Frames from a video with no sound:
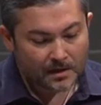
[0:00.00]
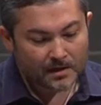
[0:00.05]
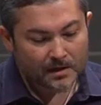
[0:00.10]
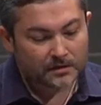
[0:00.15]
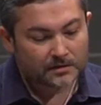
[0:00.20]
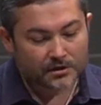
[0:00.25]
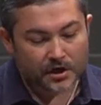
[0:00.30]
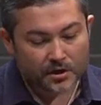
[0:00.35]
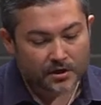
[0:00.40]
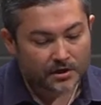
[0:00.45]

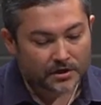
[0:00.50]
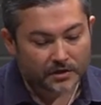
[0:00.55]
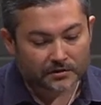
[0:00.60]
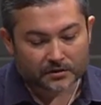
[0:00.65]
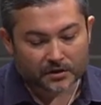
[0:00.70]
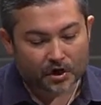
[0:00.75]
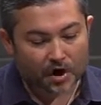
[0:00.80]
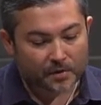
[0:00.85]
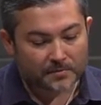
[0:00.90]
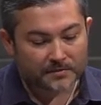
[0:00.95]
So,
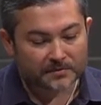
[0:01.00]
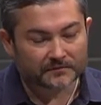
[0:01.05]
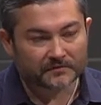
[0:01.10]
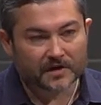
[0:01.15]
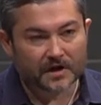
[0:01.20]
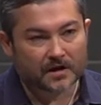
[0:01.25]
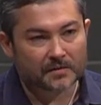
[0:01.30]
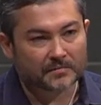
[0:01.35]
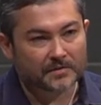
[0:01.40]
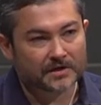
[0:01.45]
the common
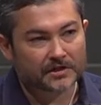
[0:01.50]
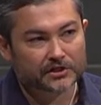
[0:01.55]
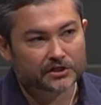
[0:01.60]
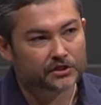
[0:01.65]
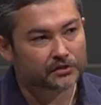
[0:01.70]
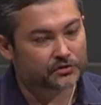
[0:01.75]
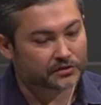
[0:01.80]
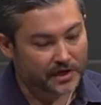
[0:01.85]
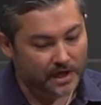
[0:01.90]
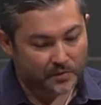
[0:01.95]

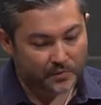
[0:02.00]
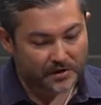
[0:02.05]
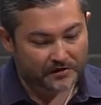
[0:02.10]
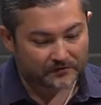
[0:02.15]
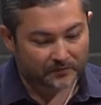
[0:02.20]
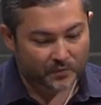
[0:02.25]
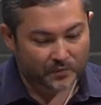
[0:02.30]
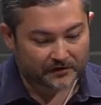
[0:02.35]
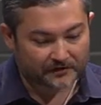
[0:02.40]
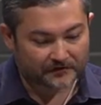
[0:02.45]
issues that
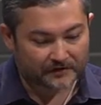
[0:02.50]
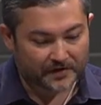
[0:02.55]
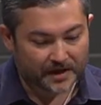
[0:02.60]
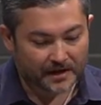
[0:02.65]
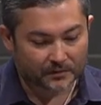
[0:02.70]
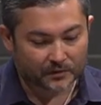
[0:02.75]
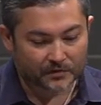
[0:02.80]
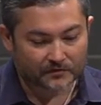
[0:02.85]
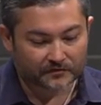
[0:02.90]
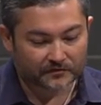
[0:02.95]
we
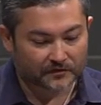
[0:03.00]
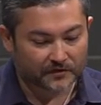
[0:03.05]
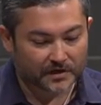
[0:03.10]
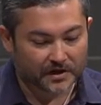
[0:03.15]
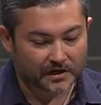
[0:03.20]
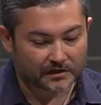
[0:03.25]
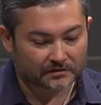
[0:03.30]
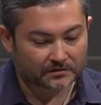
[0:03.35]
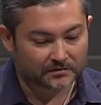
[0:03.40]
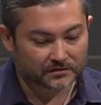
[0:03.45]
found with
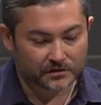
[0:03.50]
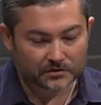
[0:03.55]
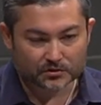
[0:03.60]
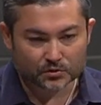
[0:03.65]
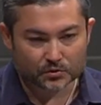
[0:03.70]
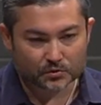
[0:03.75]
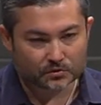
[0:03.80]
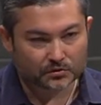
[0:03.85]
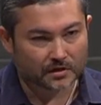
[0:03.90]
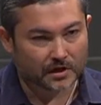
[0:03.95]

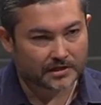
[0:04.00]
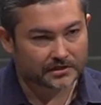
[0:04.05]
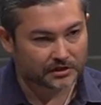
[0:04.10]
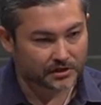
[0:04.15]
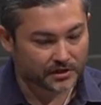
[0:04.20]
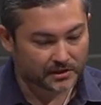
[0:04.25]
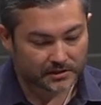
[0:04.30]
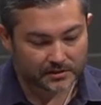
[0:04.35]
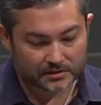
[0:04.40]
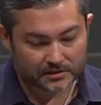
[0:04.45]
tools like
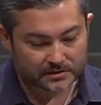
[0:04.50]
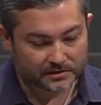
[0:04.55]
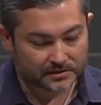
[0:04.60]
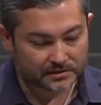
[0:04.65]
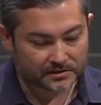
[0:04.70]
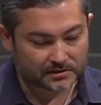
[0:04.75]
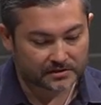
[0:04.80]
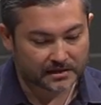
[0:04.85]
Jenkins is